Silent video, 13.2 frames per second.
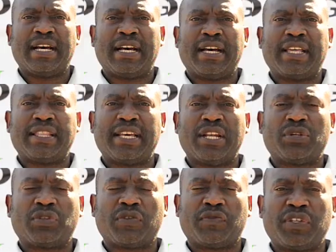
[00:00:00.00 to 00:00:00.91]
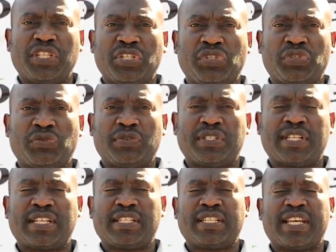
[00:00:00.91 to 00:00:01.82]
There are a lot of issues
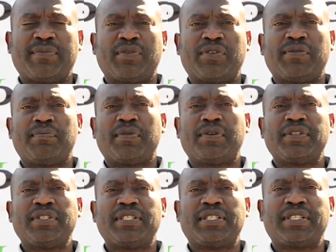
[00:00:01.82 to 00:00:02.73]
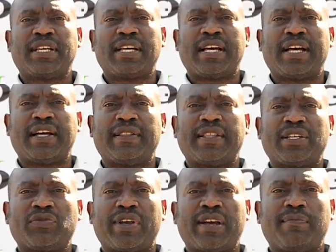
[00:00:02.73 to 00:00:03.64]
that came on board
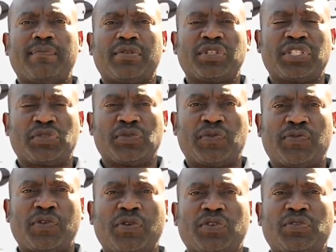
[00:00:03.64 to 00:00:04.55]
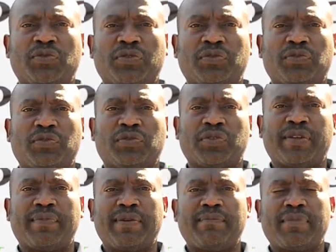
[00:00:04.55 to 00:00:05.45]
that were brought to fore to
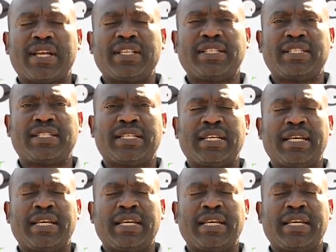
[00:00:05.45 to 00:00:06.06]
the members,